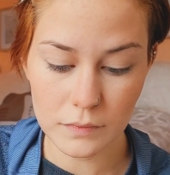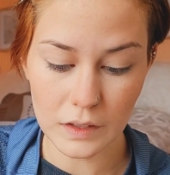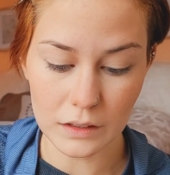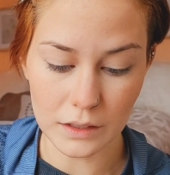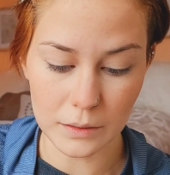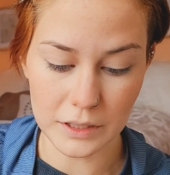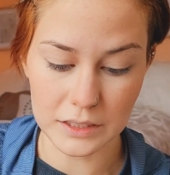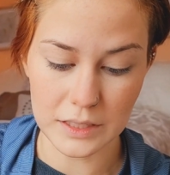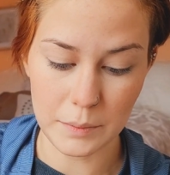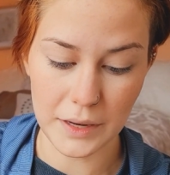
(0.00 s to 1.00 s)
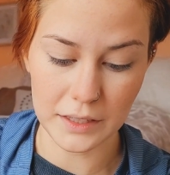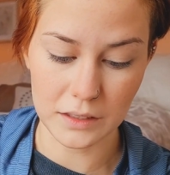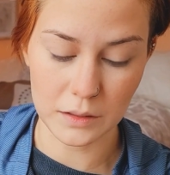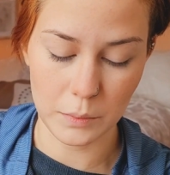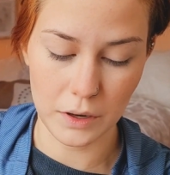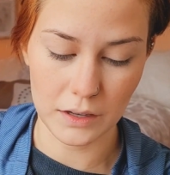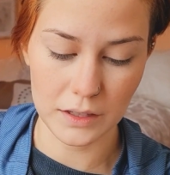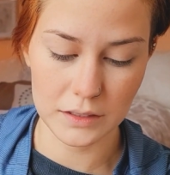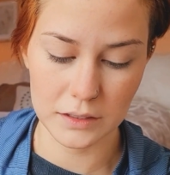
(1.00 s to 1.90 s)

I'm going to dip back into the product,